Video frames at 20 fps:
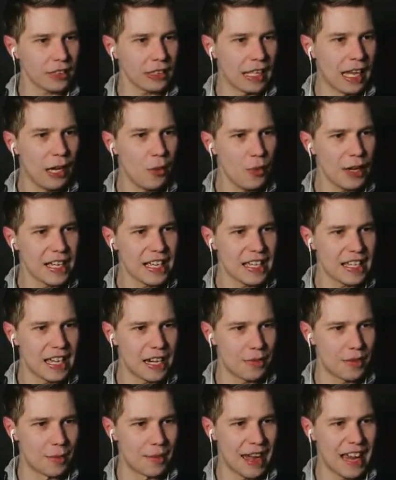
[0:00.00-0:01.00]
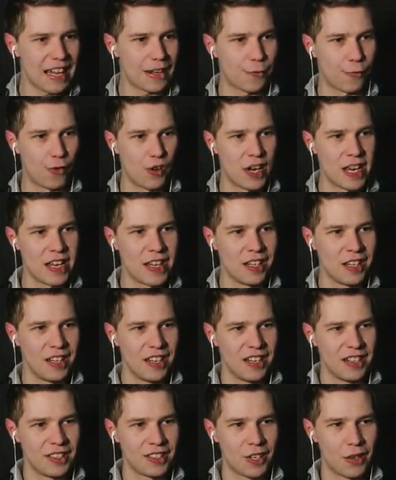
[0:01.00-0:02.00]
And we can keep them ad-free,
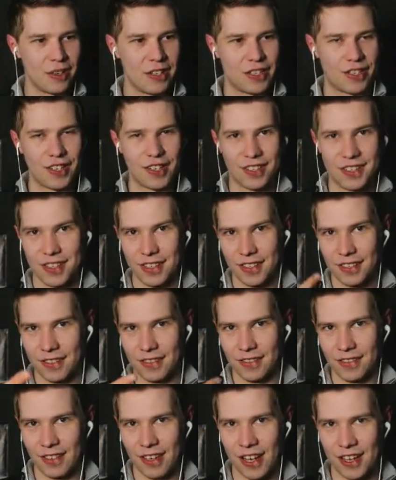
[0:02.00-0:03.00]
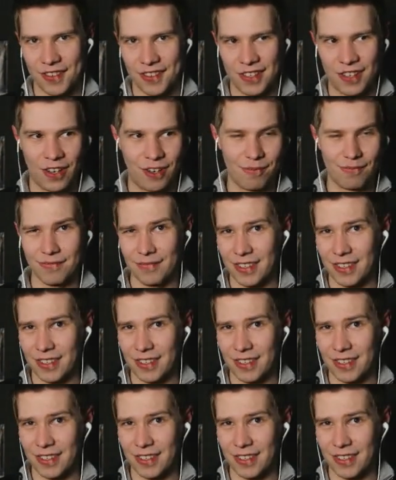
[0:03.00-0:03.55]
so it is just us lot.